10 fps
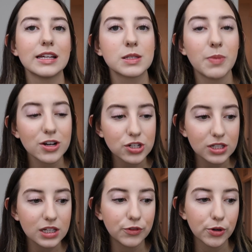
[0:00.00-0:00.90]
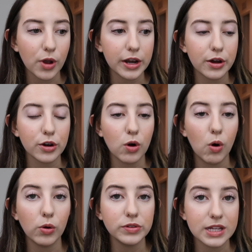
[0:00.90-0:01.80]
especially if you're running on a
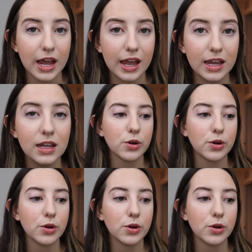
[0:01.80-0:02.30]
cold day.